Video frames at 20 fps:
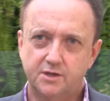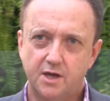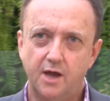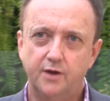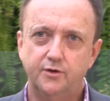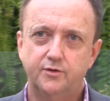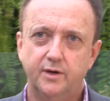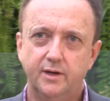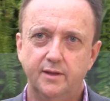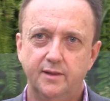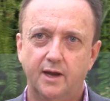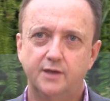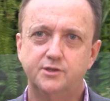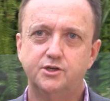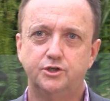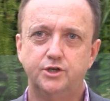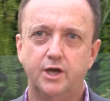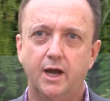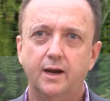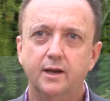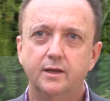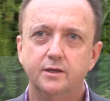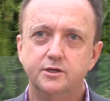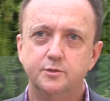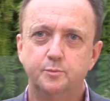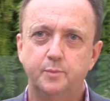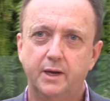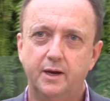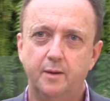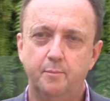country, that's a
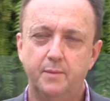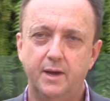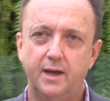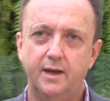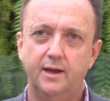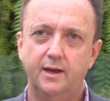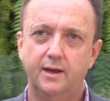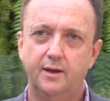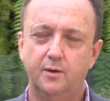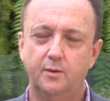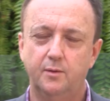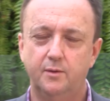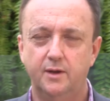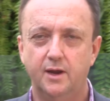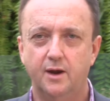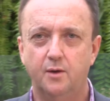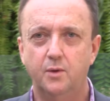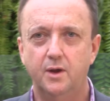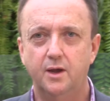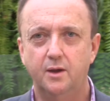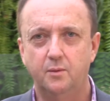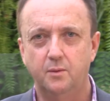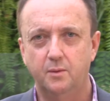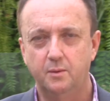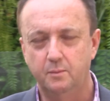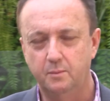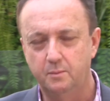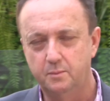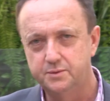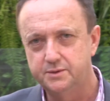challenge, but it may,
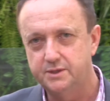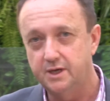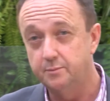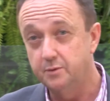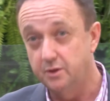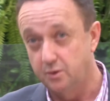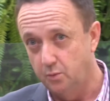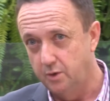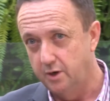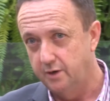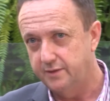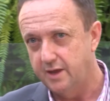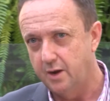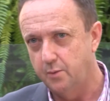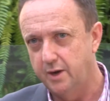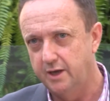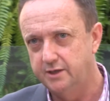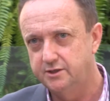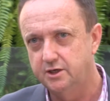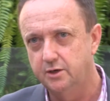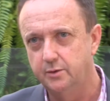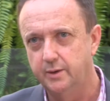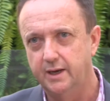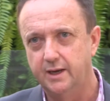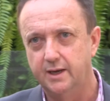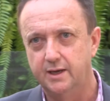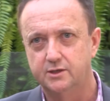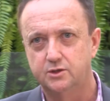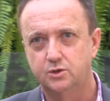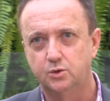some of the work that we're
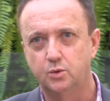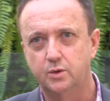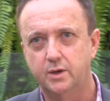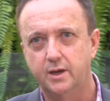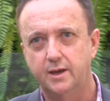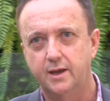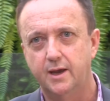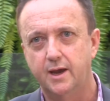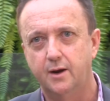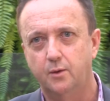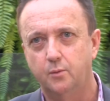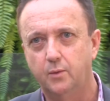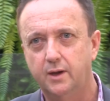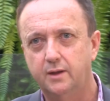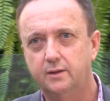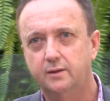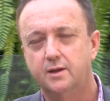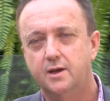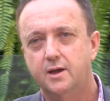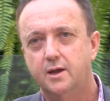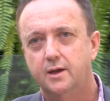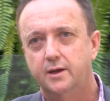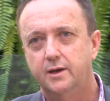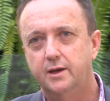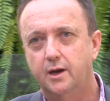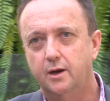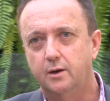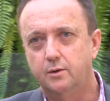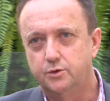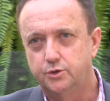doing is looking at,
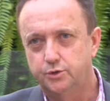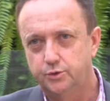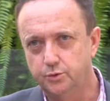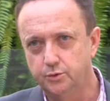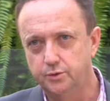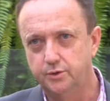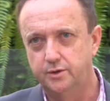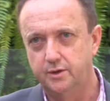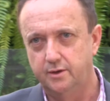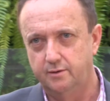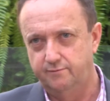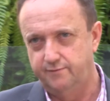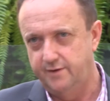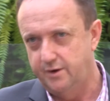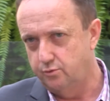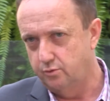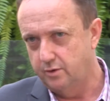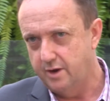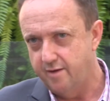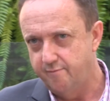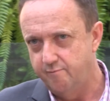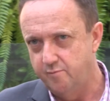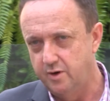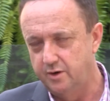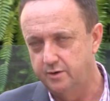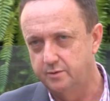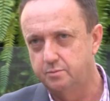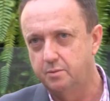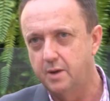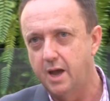should the federal
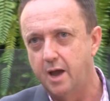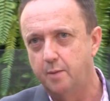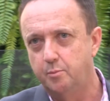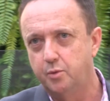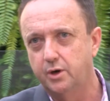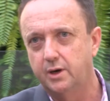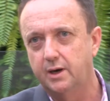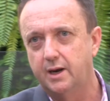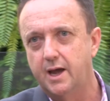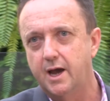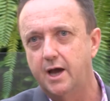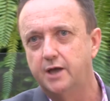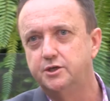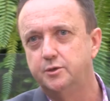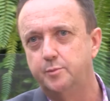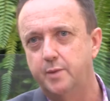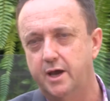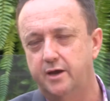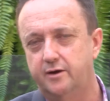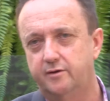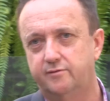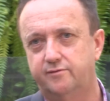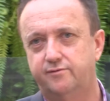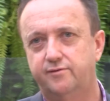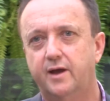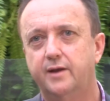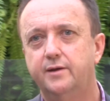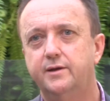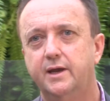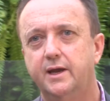government put a large amount of
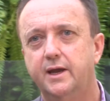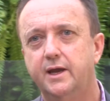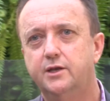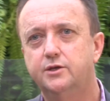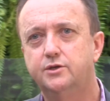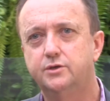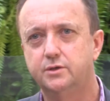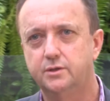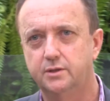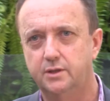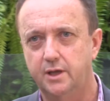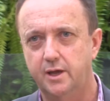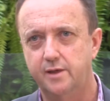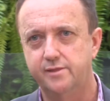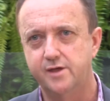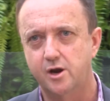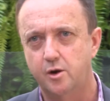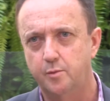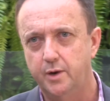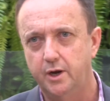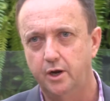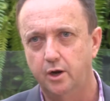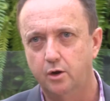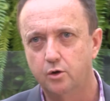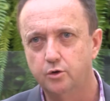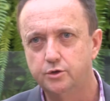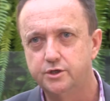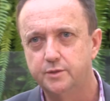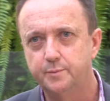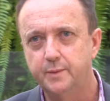funding into the Therapeutic
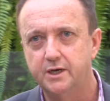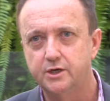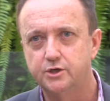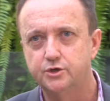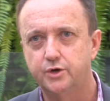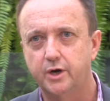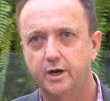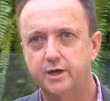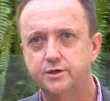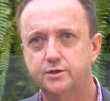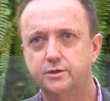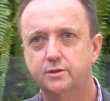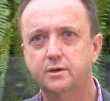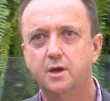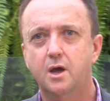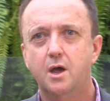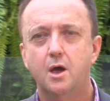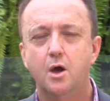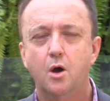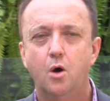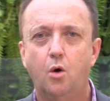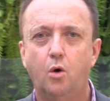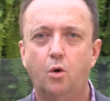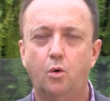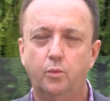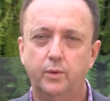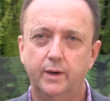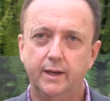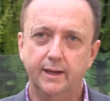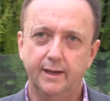Goods Administration,
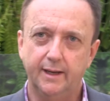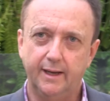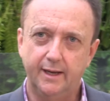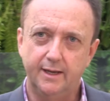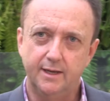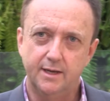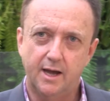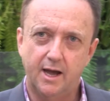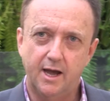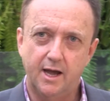or really,